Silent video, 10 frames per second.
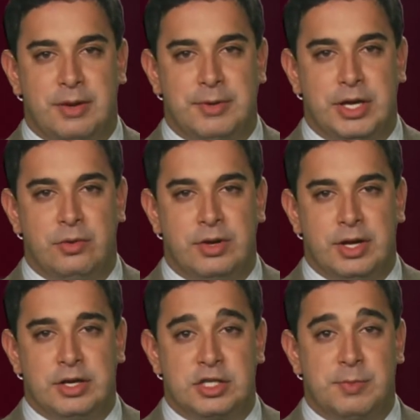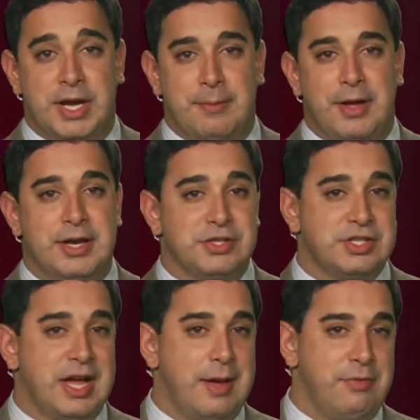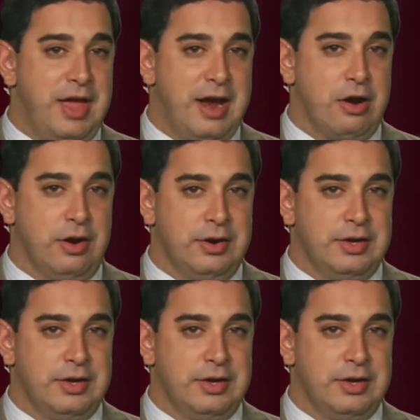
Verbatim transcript: to speak about his time there.